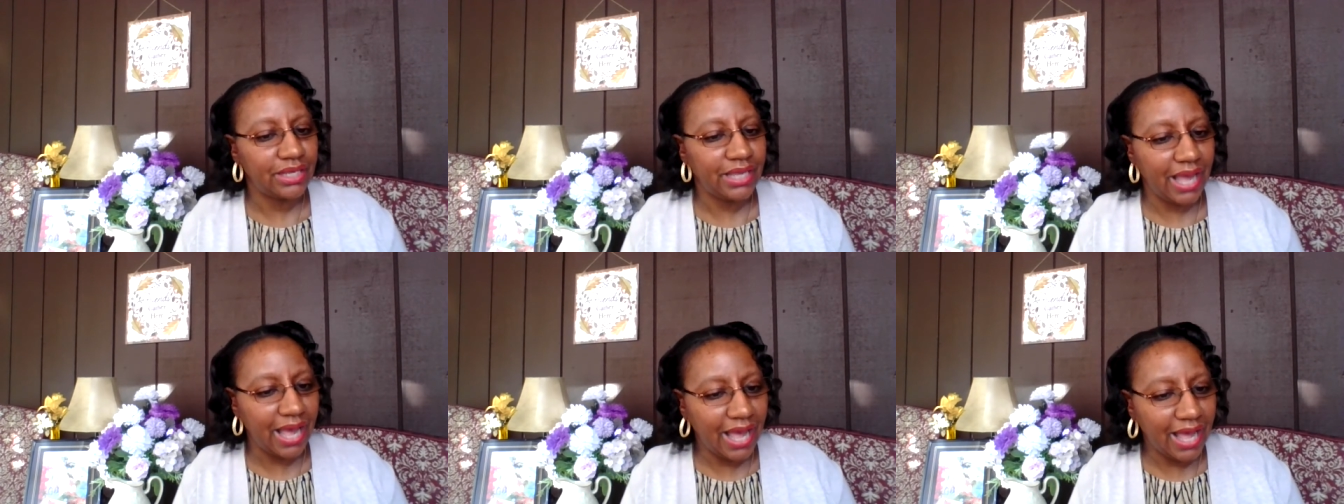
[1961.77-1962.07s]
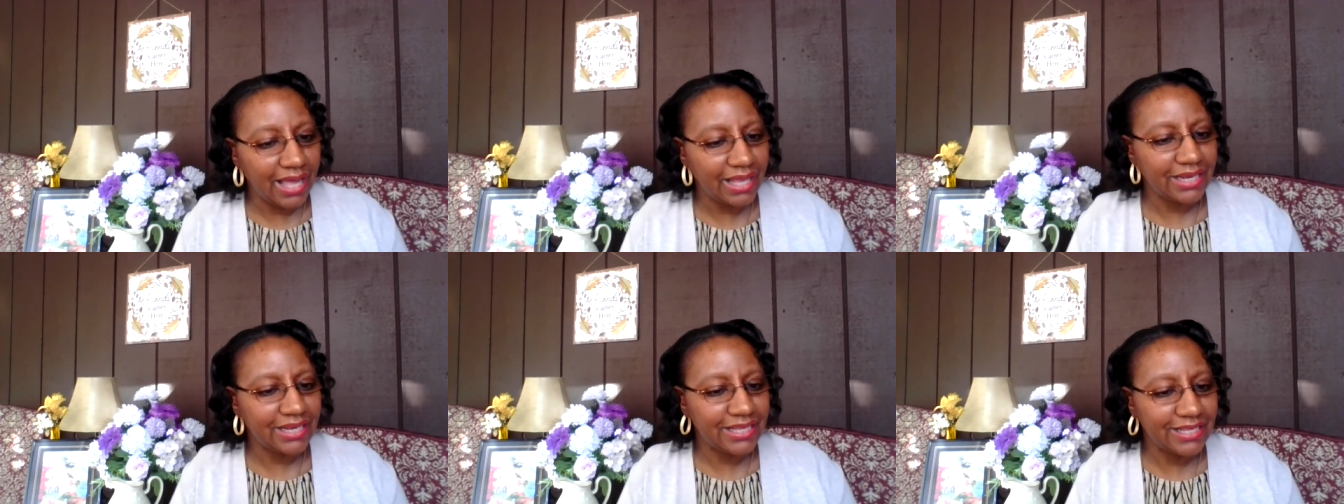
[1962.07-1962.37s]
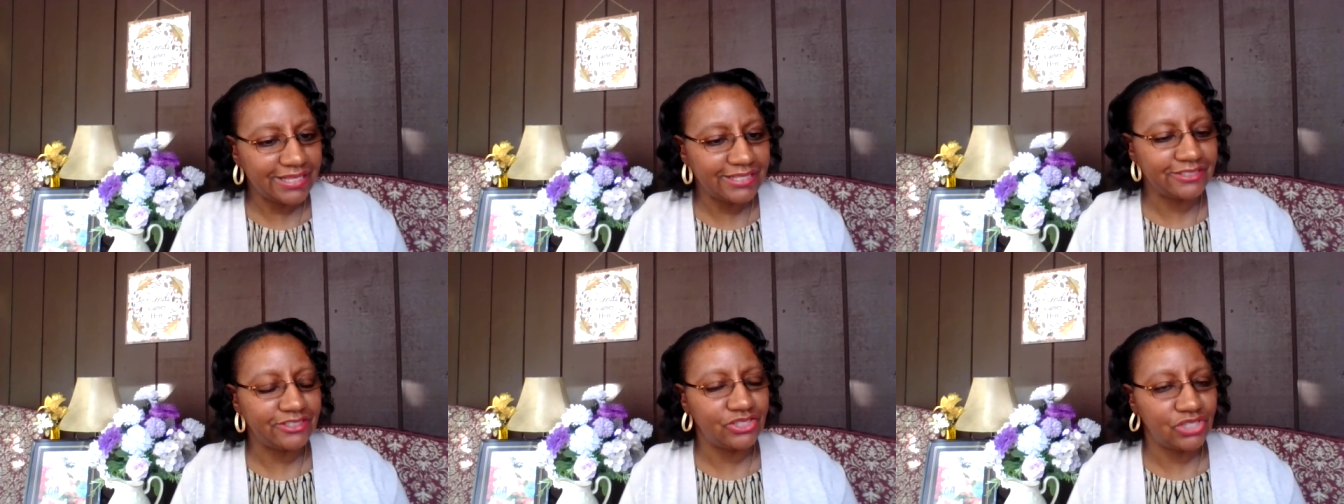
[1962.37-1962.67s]
God
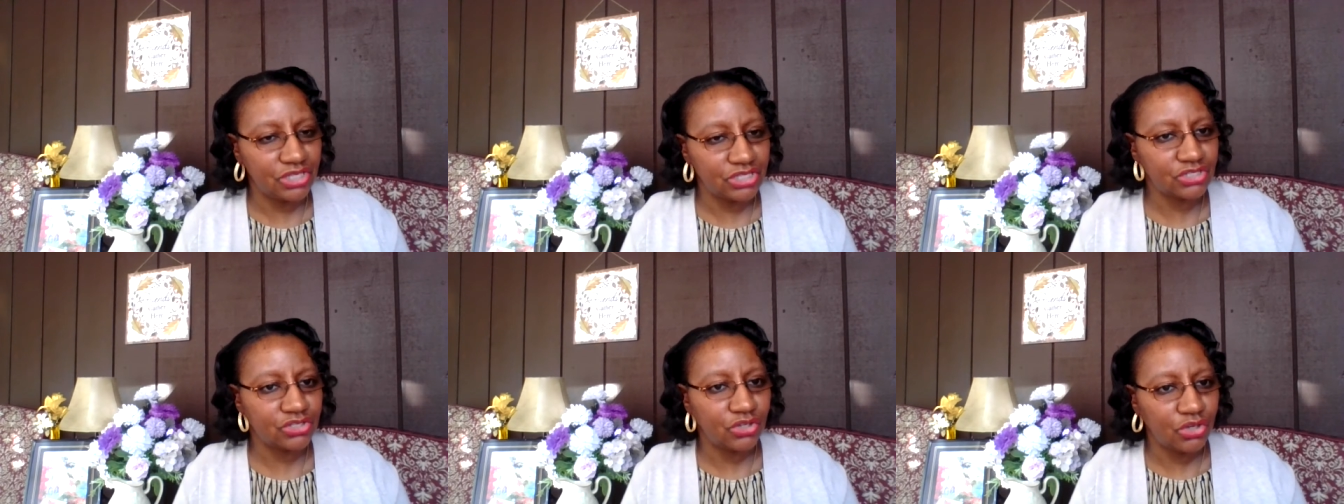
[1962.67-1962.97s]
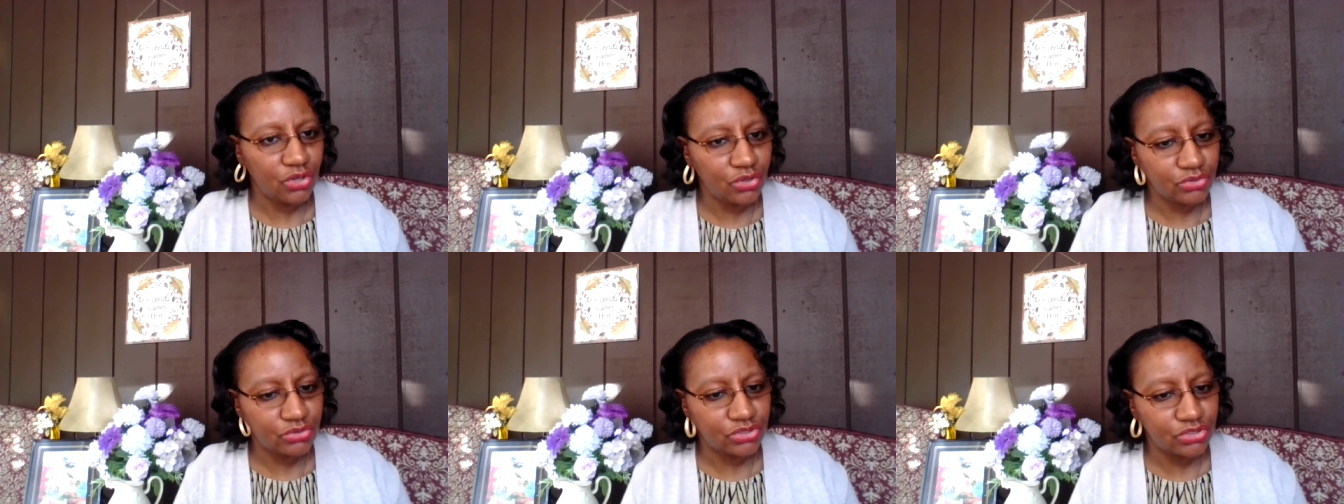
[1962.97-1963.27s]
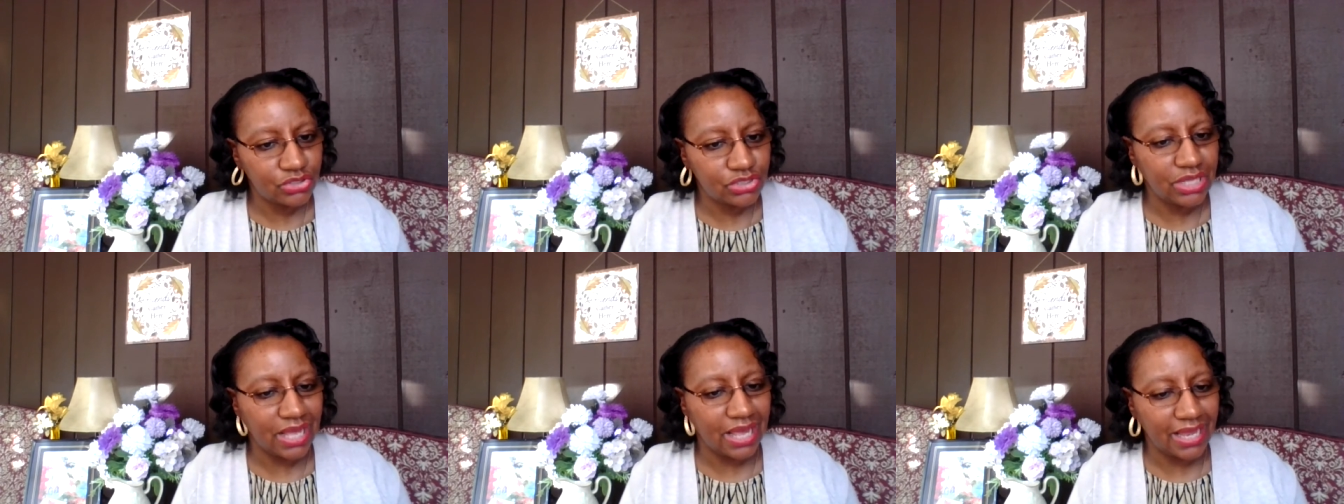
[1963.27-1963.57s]
is this
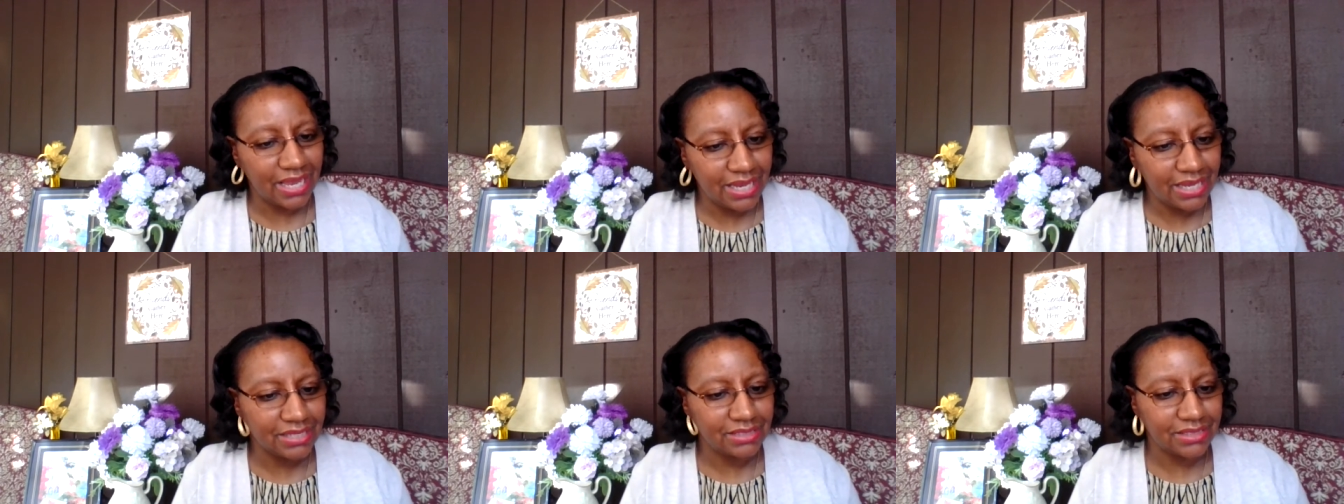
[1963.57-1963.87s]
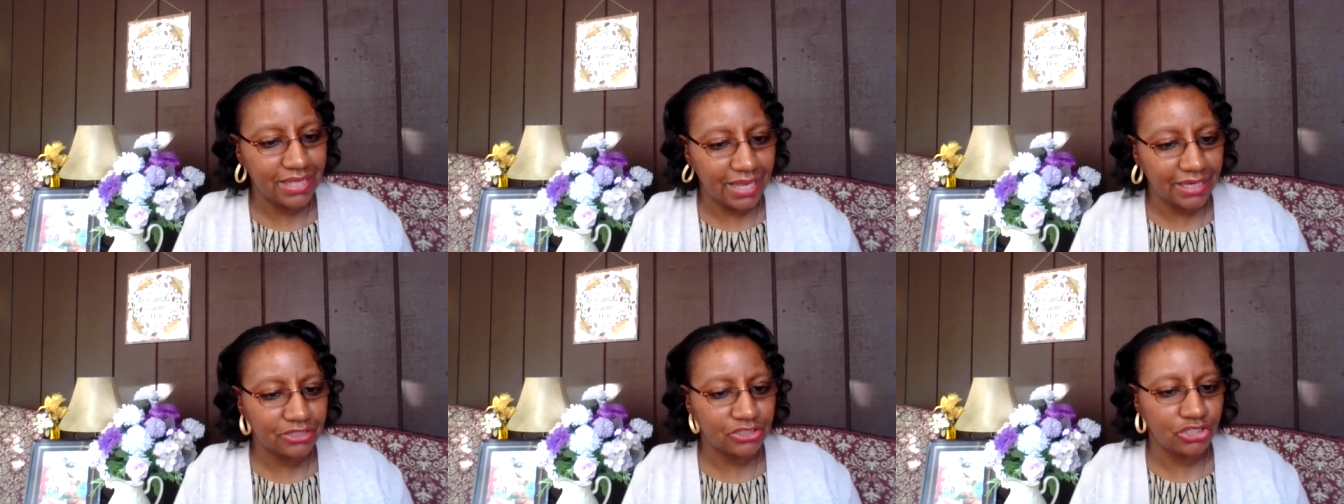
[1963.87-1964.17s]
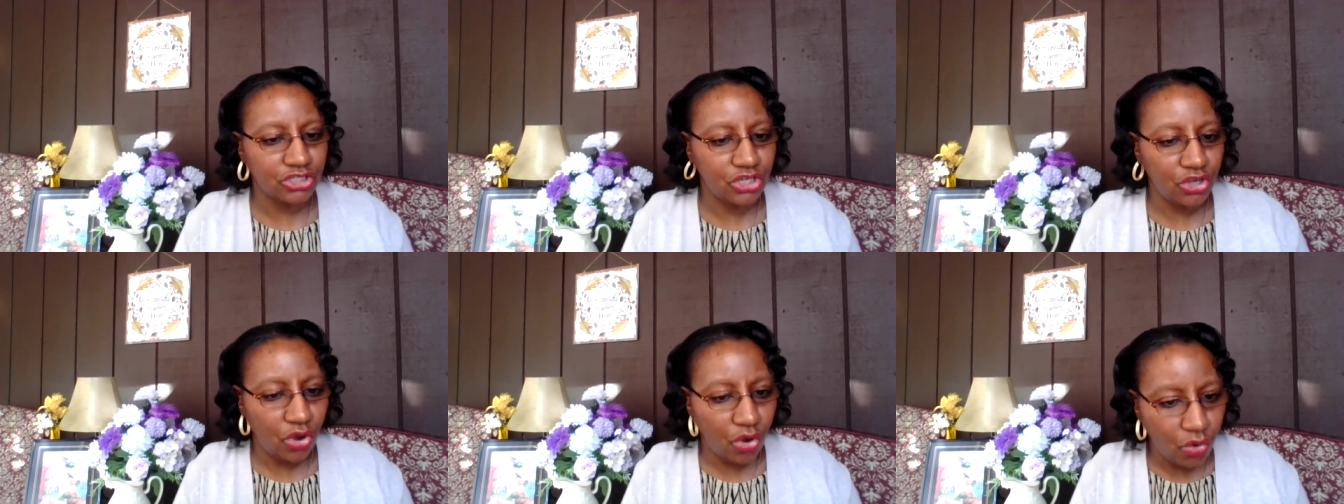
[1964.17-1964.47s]
close that he is
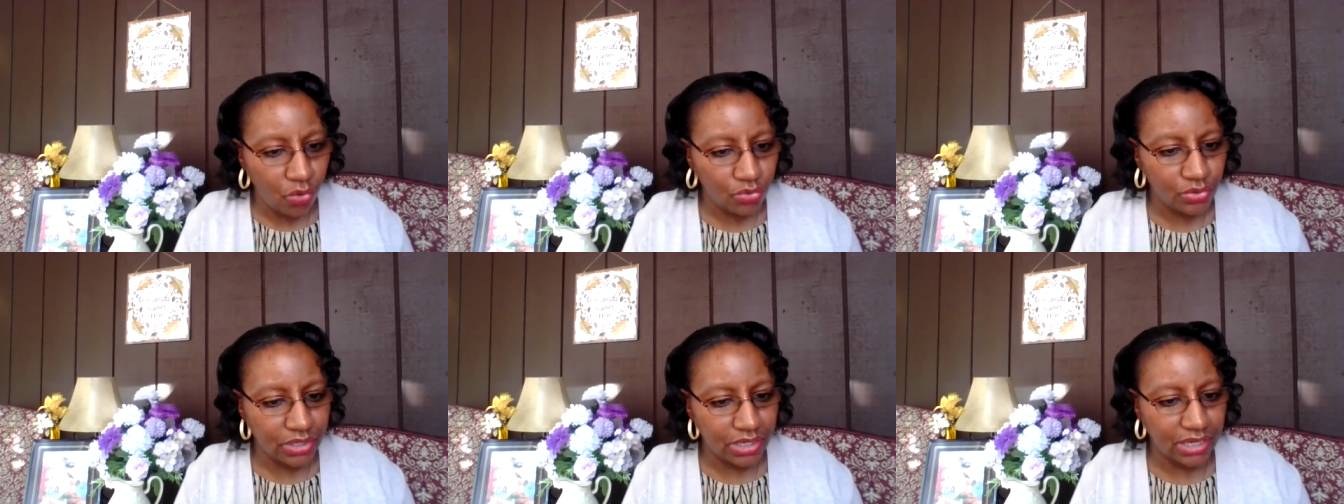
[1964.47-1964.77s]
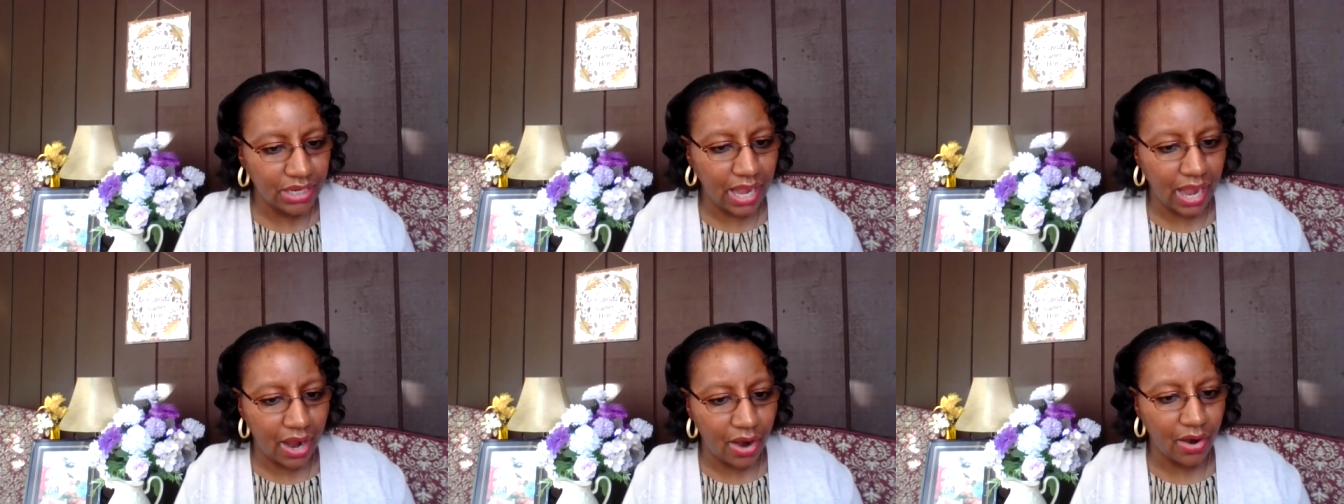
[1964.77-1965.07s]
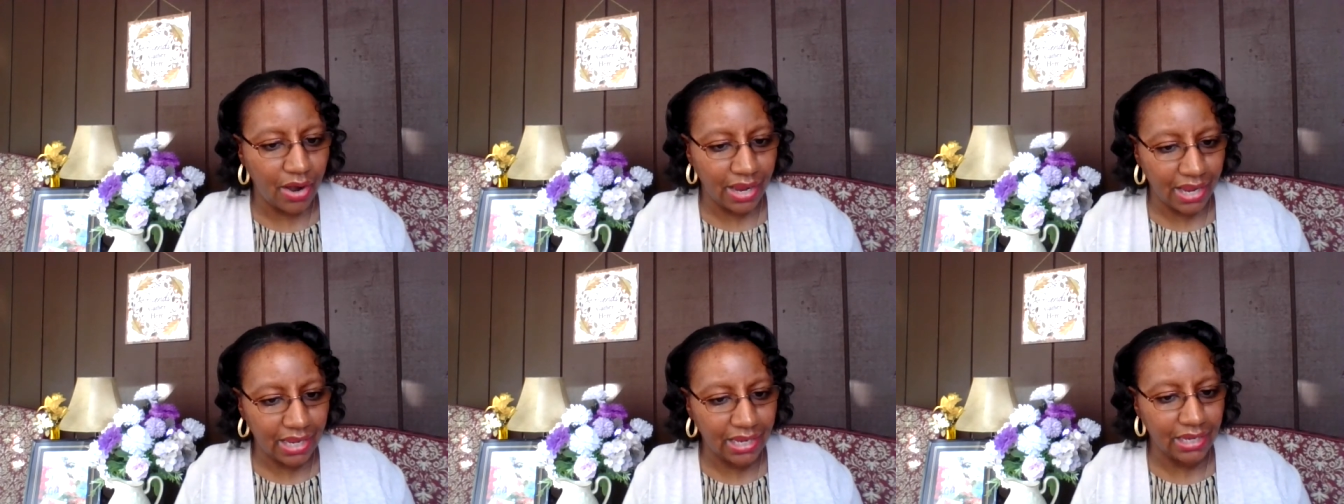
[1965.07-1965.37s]
actually holding
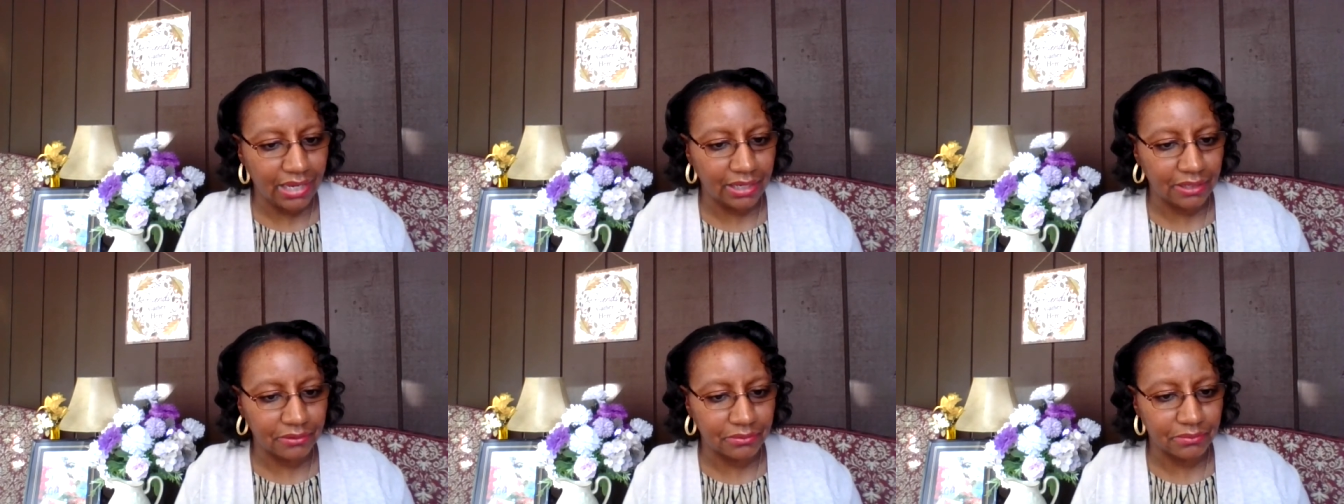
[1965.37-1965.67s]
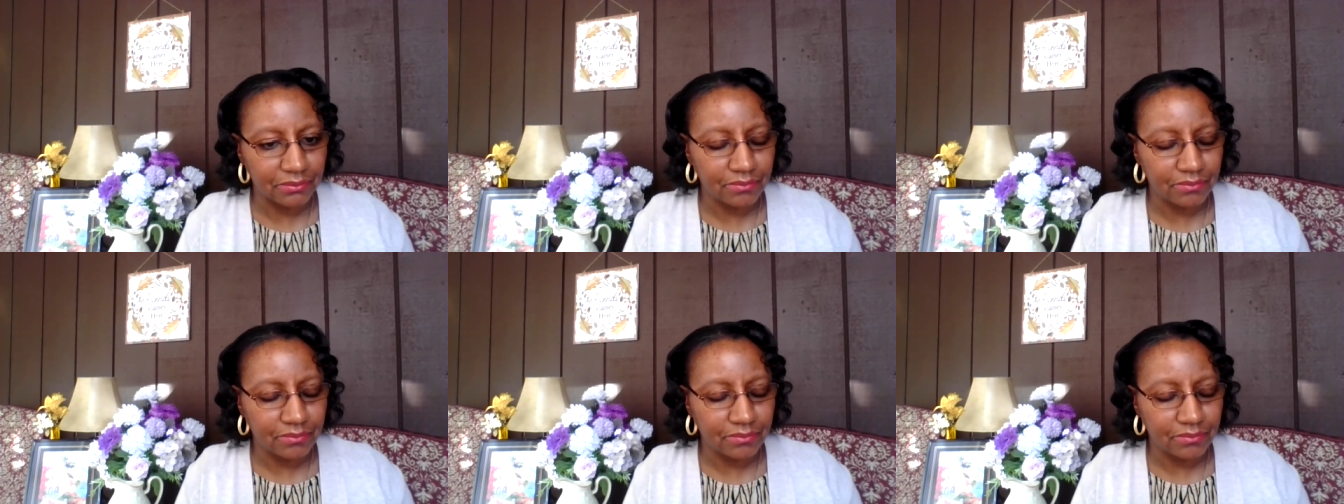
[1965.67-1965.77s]
our hand.